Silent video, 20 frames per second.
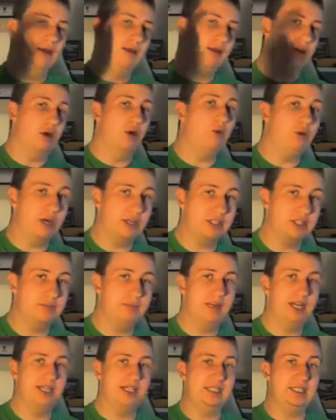Go watch
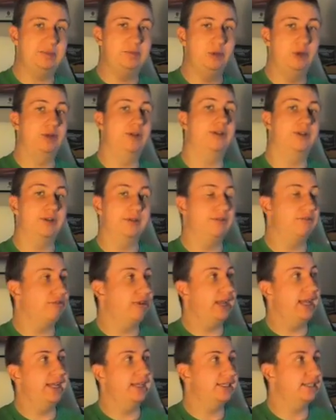my spoiler
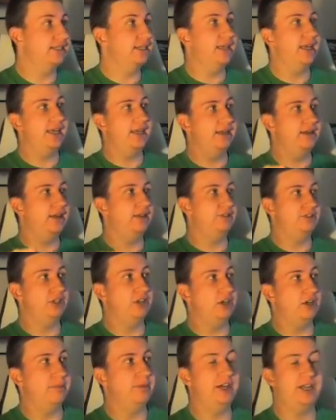rant and I'll
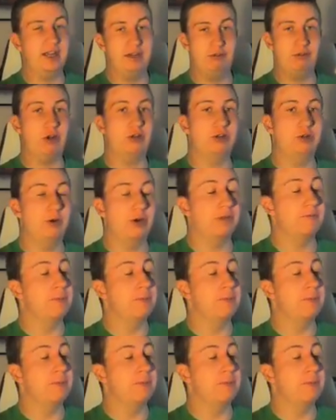talk about how wrong you are.